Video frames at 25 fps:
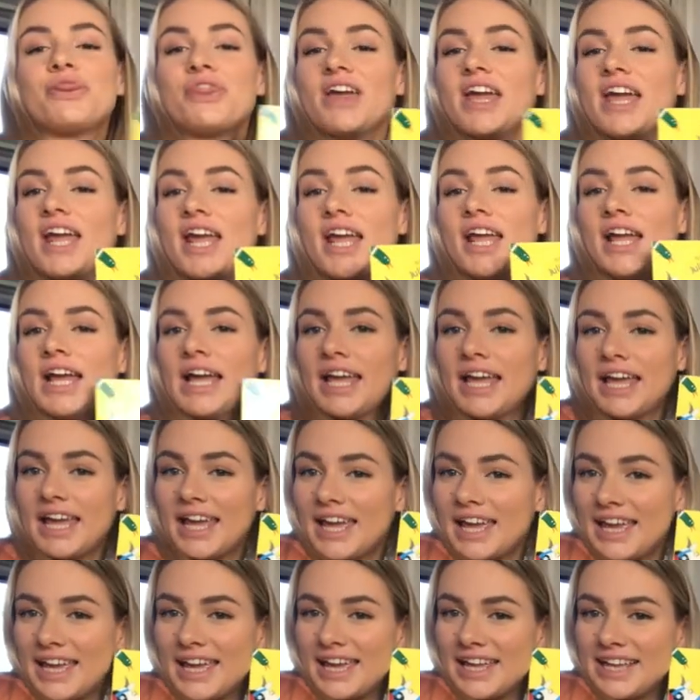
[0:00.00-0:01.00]
The
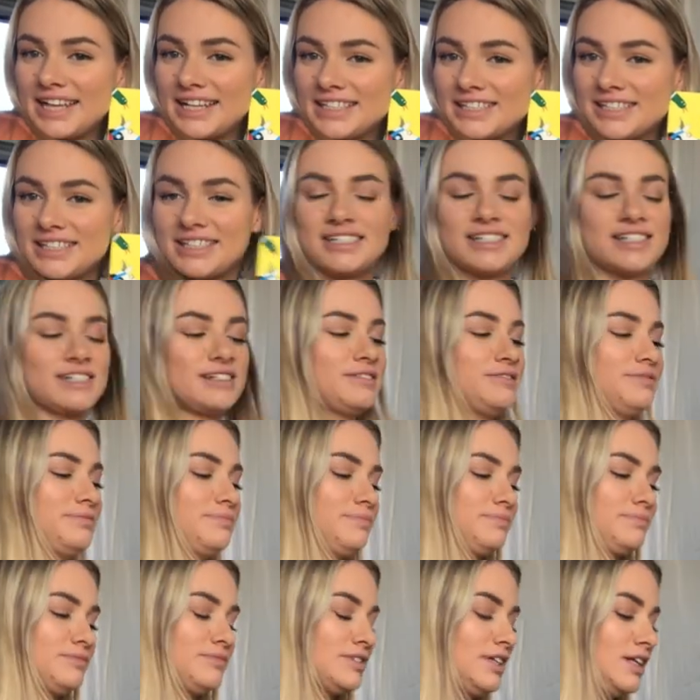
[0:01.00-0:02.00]
end.
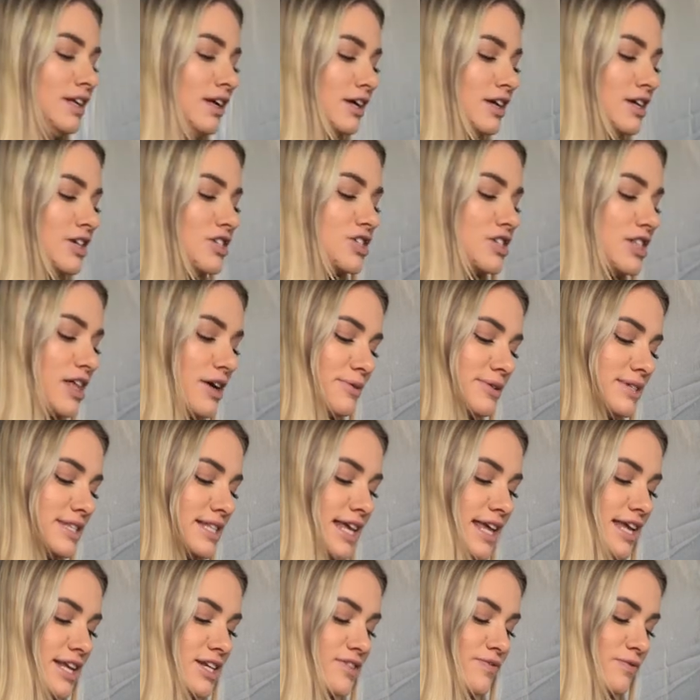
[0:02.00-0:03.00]
So that was
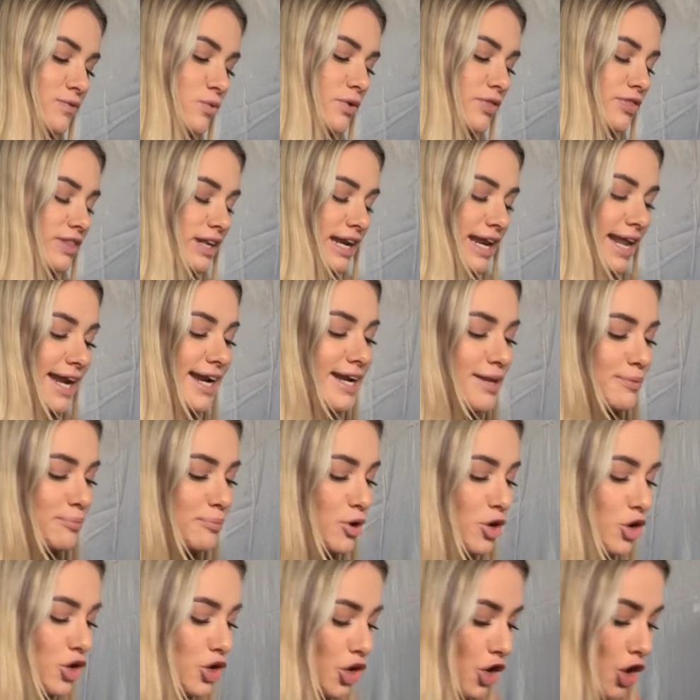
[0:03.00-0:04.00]
the end of What the
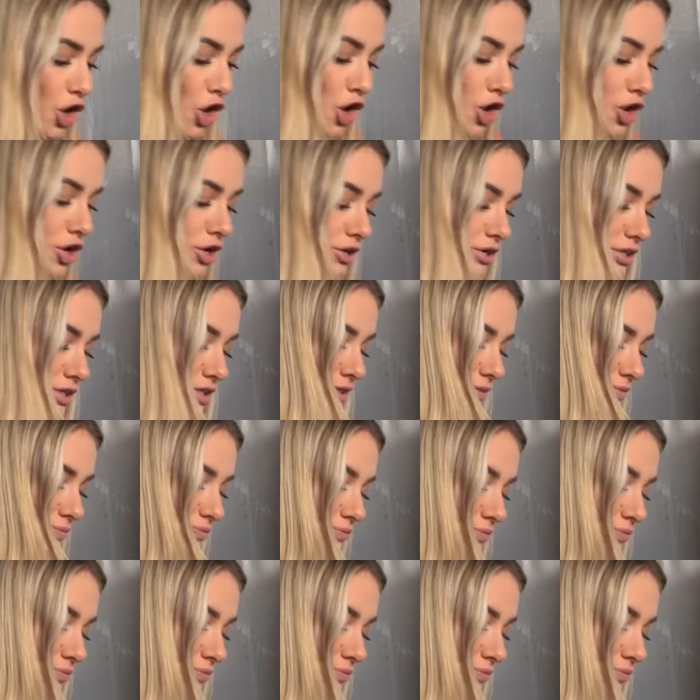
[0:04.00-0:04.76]
Ladybird Heard.